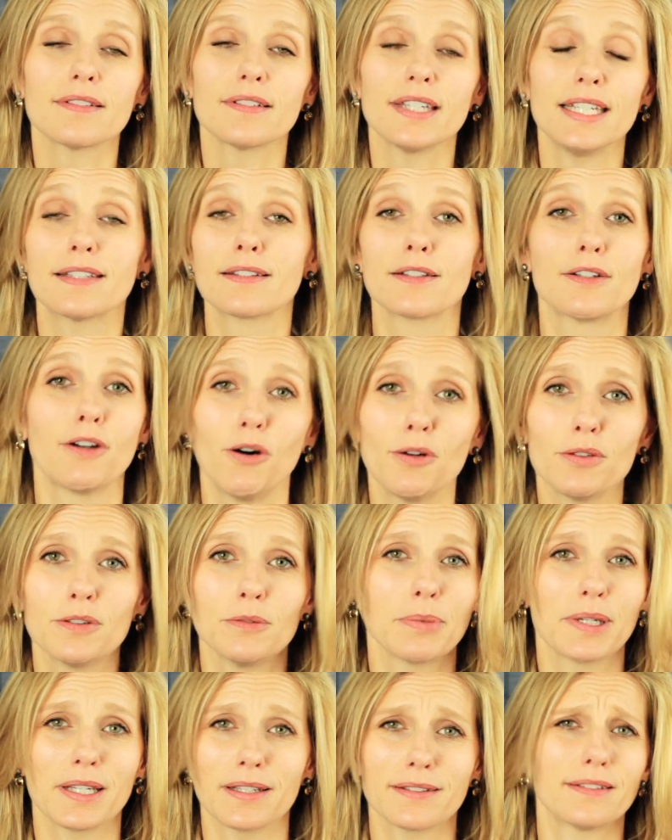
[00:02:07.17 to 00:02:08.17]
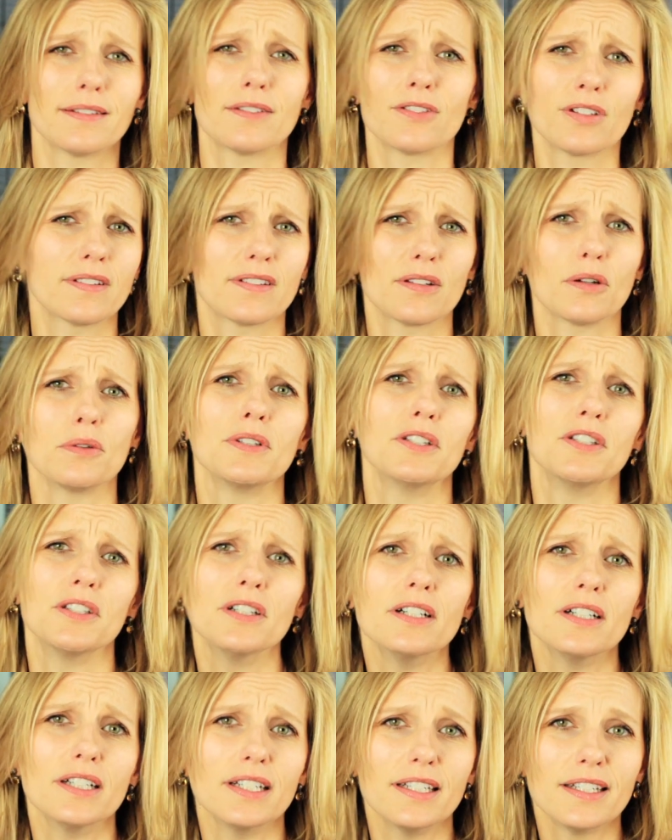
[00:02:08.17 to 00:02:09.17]
it's golden because it's just so
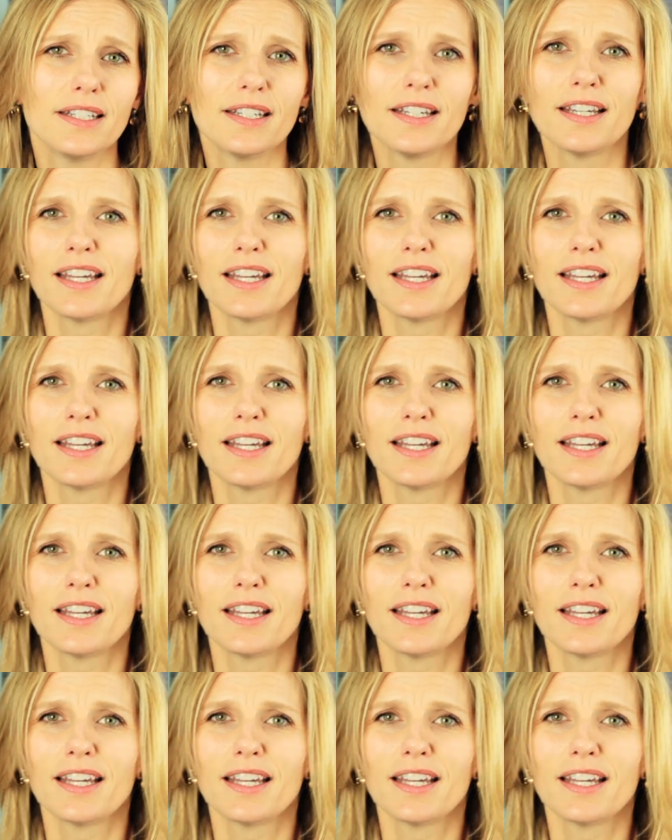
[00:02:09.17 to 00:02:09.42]
good.